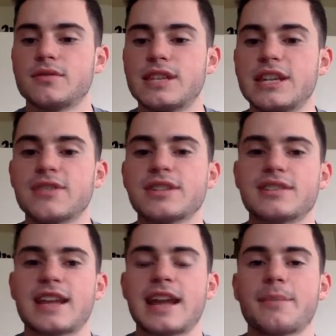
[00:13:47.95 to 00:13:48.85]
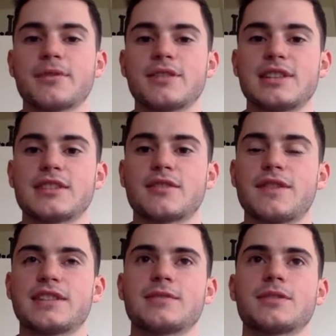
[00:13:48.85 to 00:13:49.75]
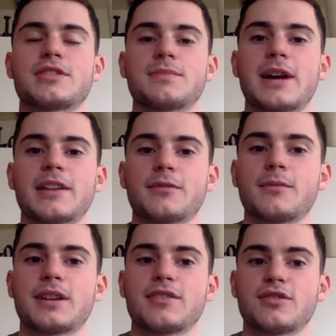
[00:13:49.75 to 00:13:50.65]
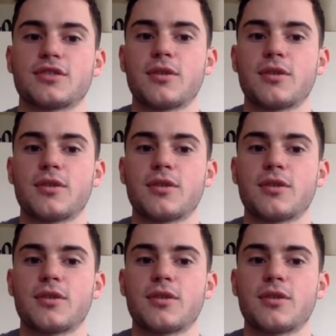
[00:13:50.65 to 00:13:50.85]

decrease that amortization phase as much as possible, because you're